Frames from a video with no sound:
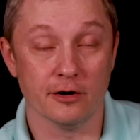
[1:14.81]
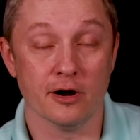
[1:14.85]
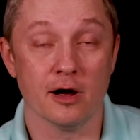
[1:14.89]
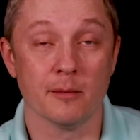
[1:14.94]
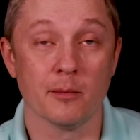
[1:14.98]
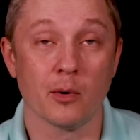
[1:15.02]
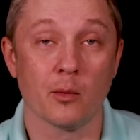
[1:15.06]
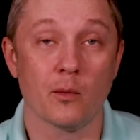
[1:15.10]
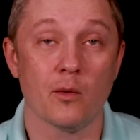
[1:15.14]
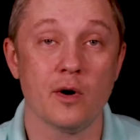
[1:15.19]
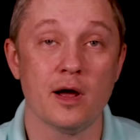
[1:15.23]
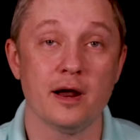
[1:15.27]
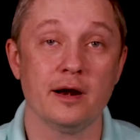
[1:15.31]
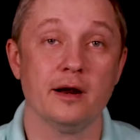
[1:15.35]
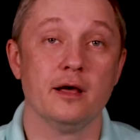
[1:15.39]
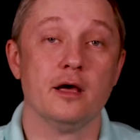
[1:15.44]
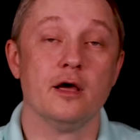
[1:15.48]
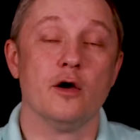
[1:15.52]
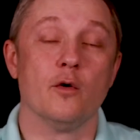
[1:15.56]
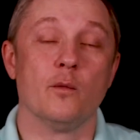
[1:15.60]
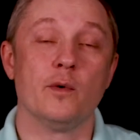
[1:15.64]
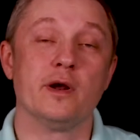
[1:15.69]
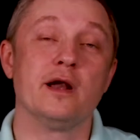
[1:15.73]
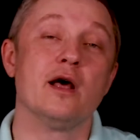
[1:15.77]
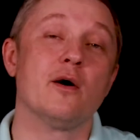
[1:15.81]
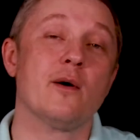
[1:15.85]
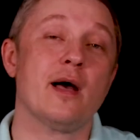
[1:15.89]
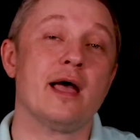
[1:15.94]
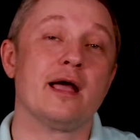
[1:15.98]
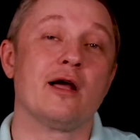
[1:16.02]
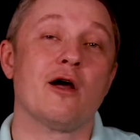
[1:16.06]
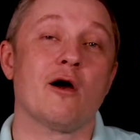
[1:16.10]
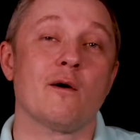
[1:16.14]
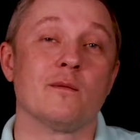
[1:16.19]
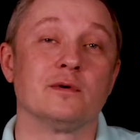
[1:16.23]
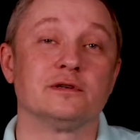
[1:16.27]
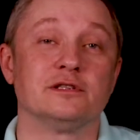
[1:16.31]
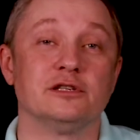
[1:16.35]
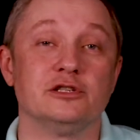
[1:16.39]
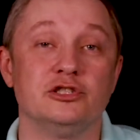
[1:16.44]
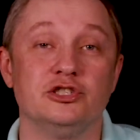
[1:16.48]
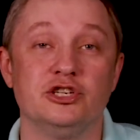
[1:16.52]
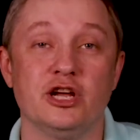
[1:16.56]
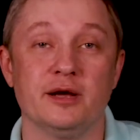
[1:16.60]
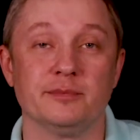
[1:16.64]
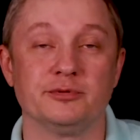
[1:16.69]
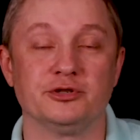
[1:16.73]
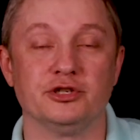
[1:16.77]
Number one, we know Hagar was
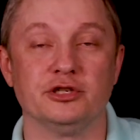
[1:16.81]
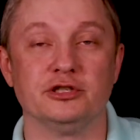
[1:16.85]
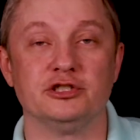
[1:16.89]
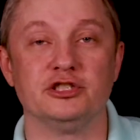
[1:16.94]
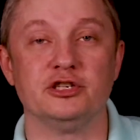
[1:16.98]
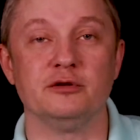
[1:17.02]
Egyptian.